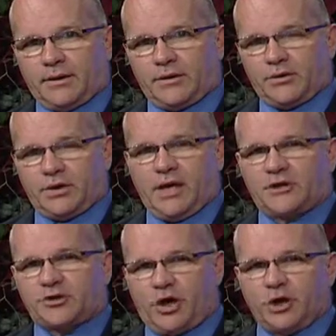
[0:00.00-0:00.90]
you
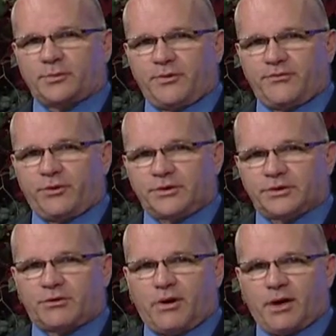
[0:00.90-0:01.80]
can't charge me for this
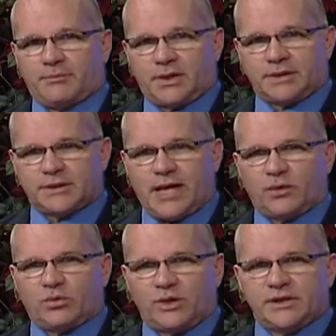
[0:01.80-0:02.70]
crime because I had
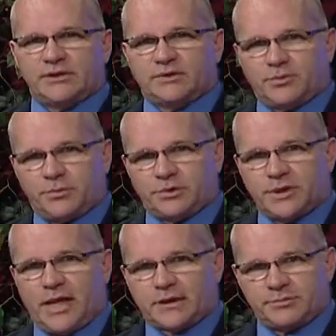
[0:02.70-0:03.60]
reasons to
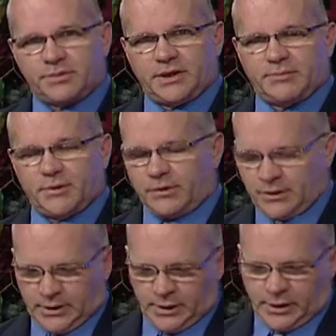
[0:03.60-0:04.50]
protect people.
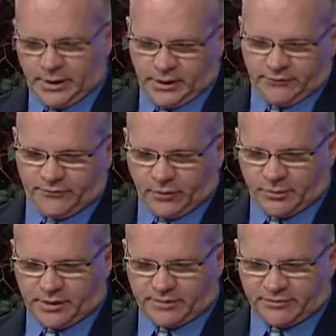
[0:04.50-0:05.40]
And the
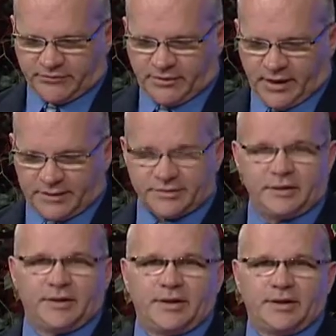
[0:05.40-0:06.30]
affirmative defense
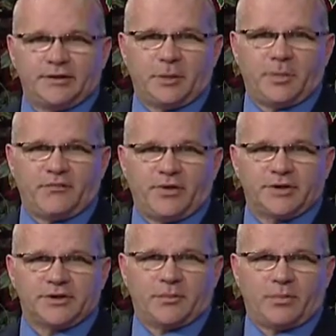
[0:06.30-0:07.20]
in
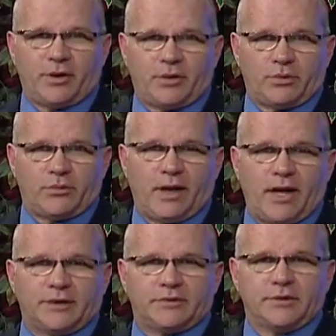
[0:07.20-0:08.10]
deprivation of parental
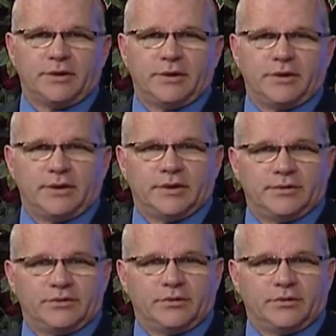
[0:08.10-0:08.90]
rights is